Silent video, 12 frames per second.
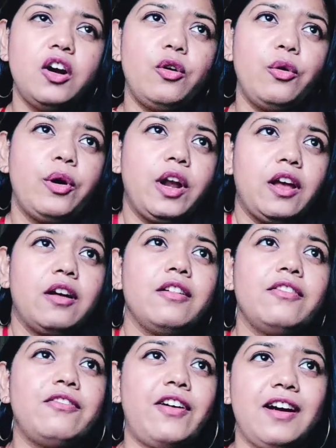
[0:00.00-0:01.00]

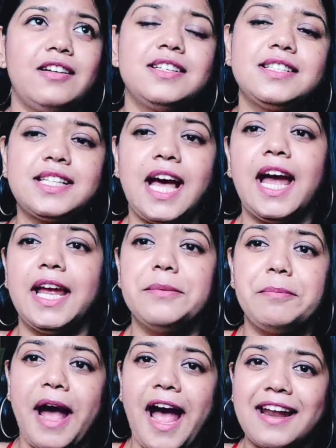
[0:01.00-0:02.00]
real fire
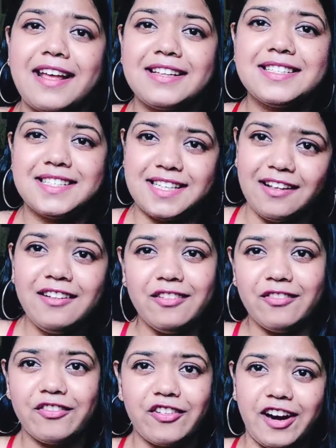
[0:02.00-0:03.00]
sign badass
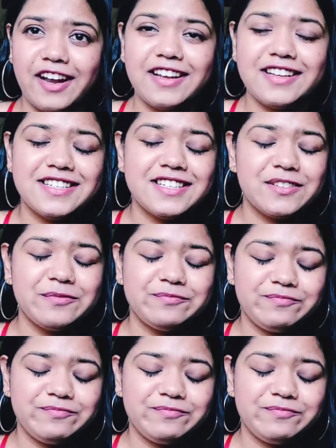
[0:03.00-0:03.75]
self, right?